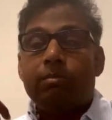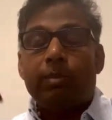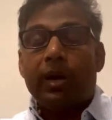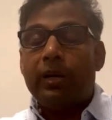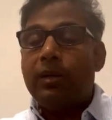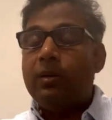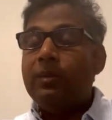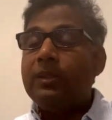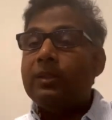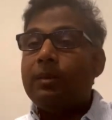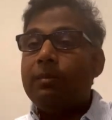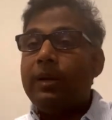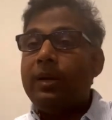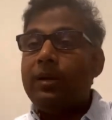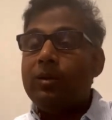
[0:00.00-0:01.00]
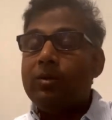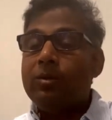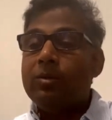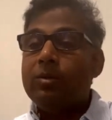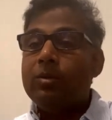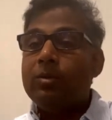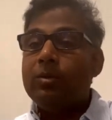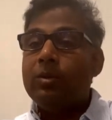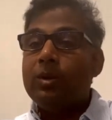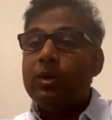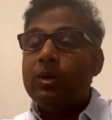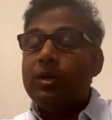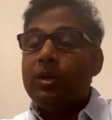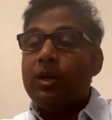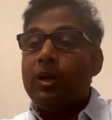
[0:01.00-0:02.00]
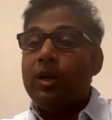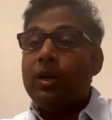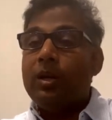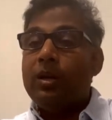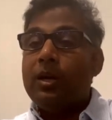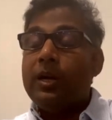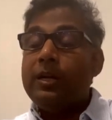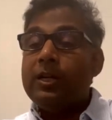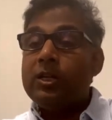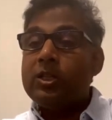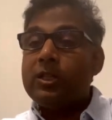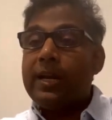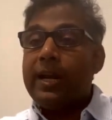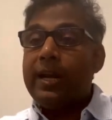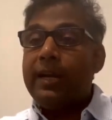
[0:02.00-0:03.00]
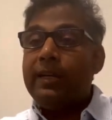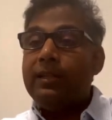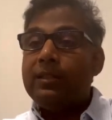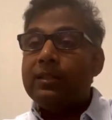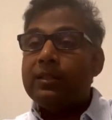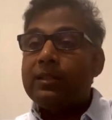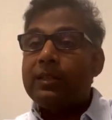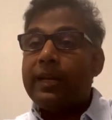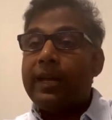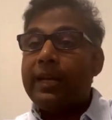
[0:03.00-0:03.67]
partner with somebody who understands,